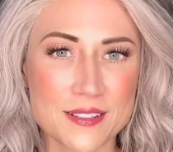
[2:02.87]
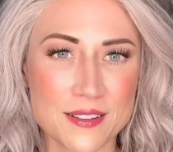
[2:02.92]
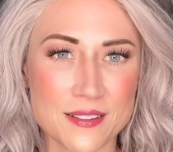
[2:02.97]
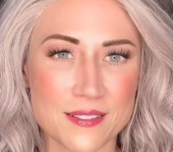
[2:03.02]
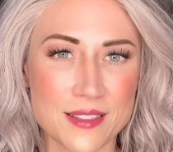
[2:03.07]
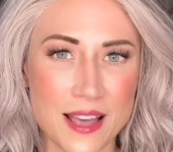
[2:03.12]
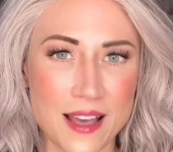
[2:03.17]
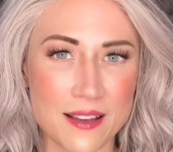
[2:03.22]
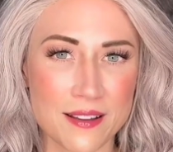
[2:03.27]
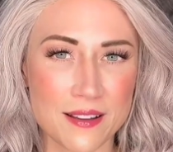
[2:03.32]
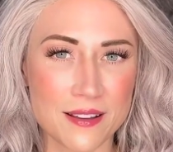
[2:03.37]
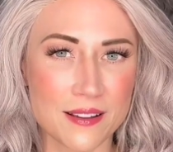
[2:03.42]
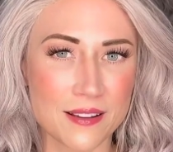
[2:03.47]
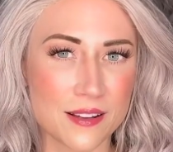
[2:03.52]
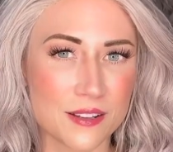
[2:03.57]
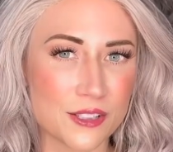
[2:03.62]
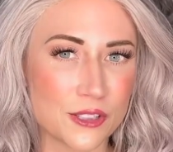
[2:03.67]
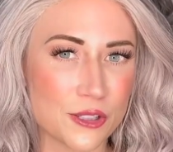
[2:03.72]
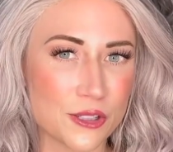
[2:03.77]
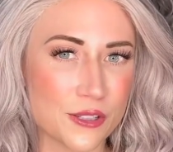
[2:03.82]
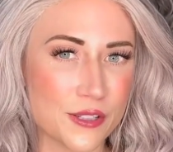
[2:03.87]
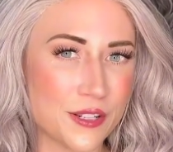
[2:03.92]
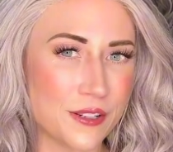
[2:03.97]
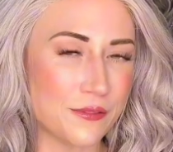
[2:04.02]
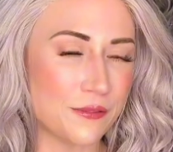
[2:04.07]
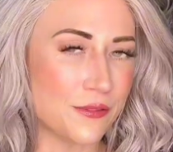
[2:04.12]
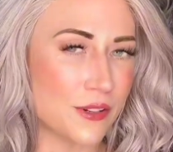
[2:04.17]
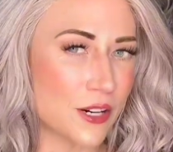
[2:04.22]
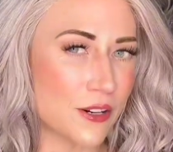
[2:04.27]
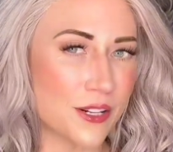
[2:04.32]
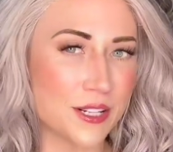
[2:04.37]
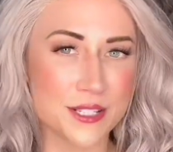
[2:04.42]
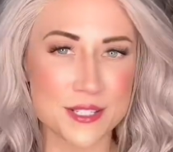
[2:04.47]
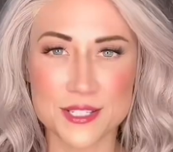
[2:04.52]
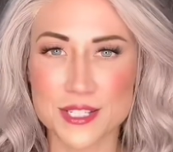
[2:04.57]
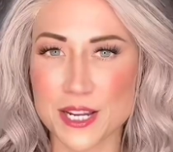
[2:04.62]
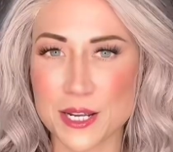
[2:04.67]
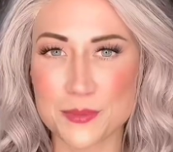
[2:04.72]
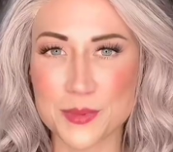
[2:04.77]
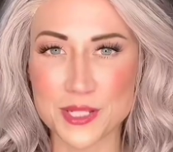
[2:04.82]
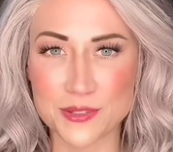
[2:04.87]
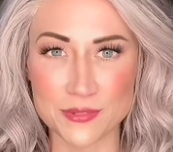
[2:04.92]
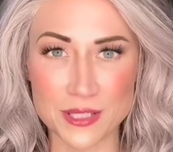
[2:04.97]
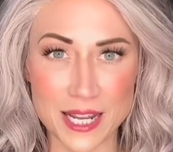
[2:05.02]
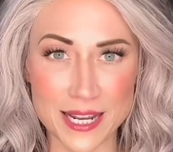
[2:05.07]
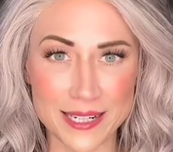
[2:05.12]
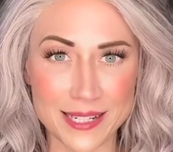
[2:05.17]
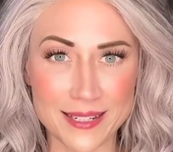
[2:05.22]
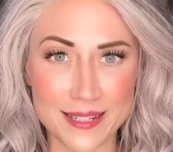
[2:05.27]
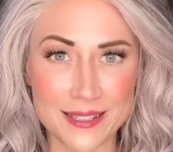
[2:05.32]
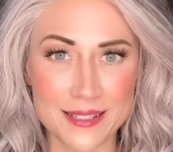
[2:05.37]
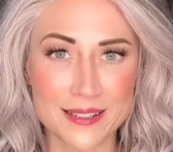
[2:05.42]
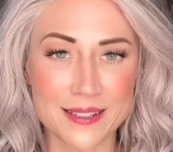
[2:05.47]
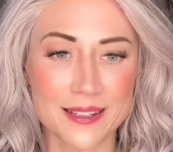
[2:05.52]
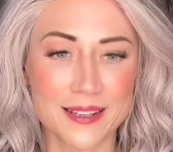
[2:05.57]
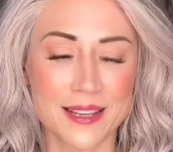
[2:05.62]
that color in various types of lighting.